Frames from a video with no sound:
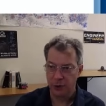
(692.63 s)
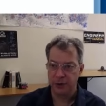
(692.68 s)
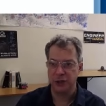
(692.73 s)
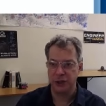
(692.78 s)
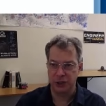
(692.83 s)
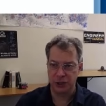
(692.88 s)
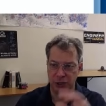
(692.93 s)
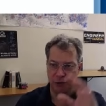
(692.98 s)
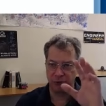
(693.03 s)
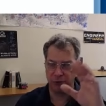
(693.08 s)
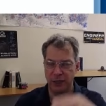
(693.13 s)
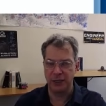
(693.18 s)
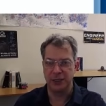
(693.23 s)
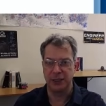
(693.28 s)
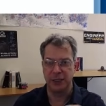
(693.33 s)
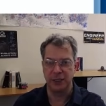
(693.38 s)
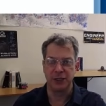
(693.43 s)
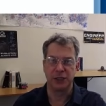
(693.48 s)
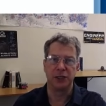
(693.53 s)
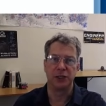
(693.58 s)
That just
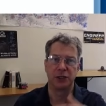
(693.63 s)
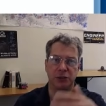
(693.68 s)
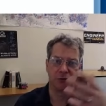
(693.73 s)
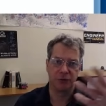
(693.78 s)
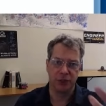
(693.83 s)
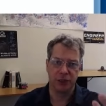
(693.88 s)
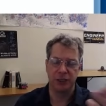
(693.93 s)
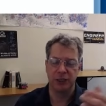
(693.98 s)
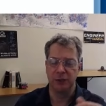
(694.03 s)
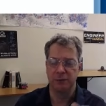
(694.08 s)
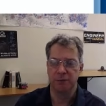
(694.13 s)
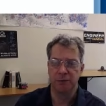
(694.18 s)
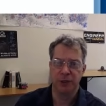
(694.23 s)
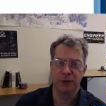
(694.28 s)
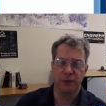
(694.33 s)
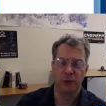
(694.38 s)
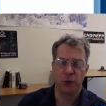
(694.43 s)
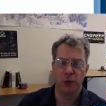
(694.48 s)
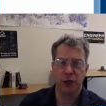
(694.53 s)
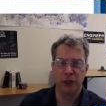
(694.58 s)
erases the
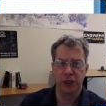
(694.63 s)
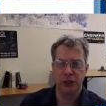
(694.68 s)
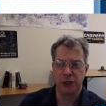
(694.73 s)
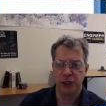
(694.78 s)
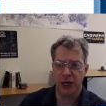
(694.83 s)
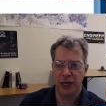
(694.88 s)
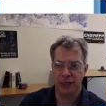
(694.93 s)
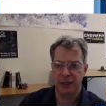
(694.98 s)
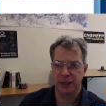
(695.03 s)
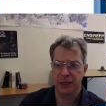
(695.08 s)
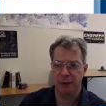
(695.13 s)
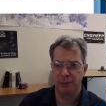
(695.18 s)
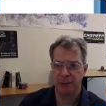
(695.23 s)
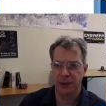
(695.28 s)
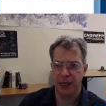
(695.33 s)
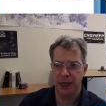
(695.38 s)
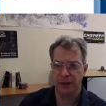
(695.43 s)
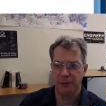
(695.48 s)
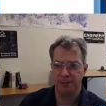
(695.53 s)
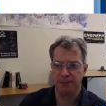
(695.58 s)
screen before each next
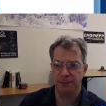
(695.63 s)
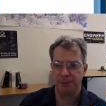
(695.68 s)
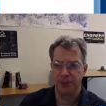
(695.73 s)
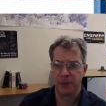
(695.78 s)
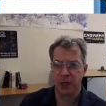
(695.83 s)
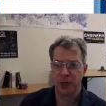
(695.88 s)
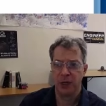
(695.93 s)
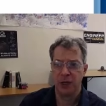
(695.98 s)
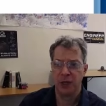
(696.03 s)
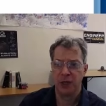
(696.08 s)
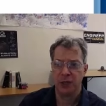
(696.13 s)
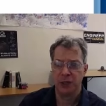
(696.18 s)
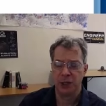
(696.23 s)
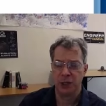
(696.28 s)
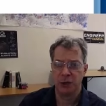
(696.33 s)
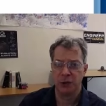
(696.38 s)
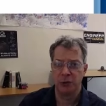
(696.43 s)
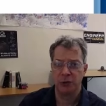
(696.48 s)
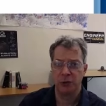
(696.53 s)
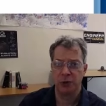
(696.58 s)
update.
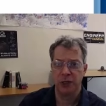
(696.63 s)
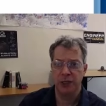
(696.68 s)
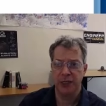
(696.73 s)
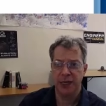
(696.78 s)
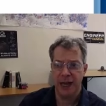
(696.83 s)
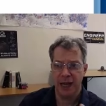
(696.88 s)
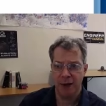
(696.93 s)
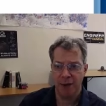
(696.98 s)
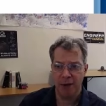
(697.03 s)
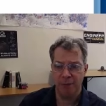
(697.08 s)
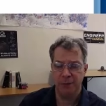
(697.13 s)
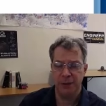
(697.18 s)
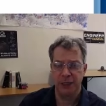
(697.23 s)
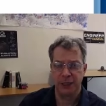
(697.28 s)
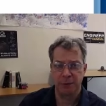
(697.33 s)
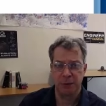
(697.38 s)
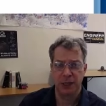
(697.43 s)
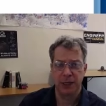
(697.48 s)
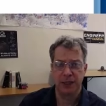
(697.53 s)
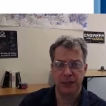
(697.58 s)
So now
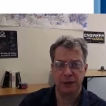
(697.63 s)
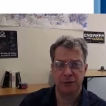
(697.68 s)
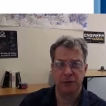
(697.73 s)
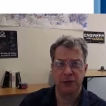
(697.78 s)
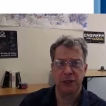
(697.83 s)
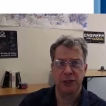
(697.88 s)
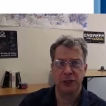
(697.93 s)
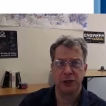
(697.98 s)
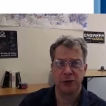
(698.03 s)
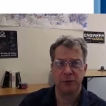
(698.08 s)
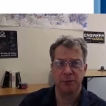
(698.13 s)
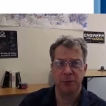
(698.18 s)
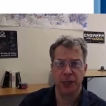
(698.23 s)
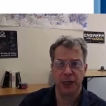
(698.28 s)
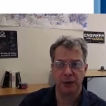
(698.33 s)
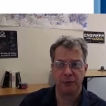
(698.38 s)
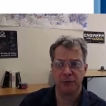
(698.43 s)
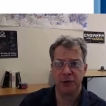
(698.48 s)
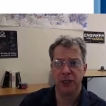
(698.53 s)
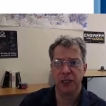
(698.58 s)
I'm displaying the creature,
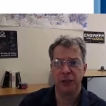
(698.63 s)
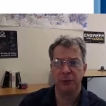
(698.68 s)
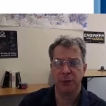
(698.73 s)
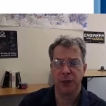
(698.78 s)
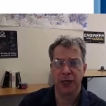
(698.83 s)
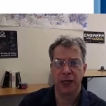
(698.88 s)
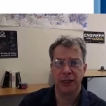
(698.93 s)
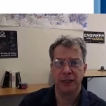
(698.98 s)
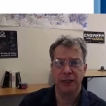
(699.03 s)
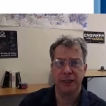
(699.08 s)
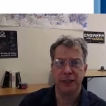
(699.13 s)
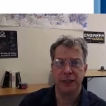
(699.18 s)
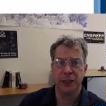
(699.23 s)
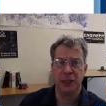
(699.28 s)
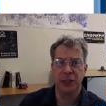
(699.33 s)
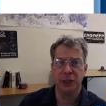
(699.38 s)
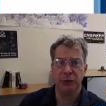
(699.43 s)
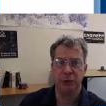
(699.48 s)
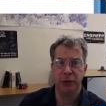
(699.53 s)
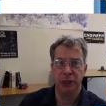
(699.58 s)
but really what I
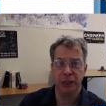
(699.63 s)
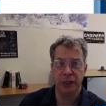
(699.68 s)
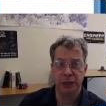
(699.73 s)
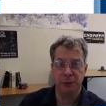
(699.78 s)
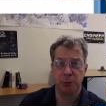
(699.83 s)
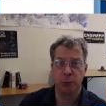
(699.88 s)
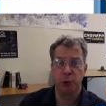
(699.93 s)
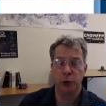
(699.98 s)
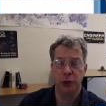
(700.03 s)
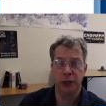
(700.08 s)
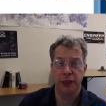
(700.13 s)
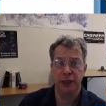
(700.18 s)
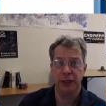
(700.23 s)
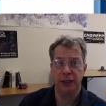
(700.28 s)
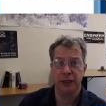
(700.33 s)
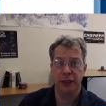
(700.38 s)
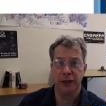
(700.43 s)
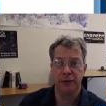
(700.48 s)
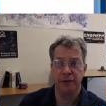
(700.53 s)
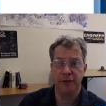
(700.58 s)
need to do is put
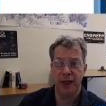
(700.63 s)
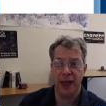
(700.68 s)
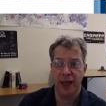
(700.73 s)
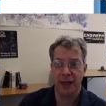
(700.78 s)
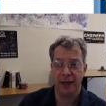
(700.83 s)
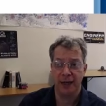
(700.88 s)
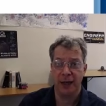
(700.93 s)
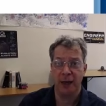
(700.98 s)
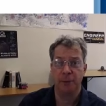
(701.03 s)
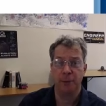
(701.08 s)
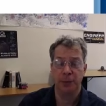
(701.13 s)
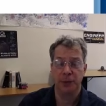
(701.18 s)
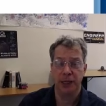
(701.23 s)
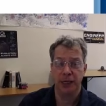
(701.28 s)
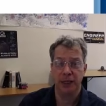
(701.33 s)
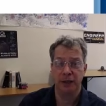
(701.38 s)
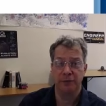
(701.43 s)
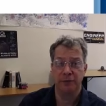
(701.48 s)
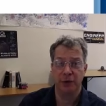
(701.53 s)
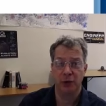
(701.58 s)
in that
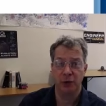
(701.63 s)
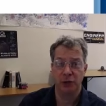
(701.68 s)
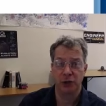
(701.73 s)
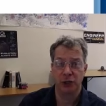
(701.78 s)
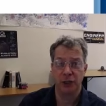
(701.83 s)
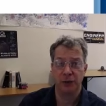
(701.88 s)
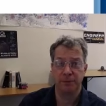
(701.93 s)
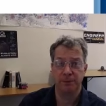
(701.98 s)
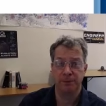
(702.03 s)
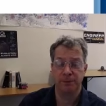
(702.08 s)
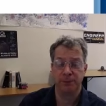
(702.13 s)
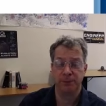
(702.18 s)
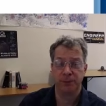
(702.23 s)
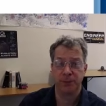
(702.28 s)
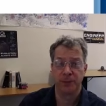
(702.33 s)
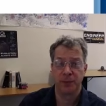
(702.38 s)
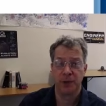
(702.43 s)
update function.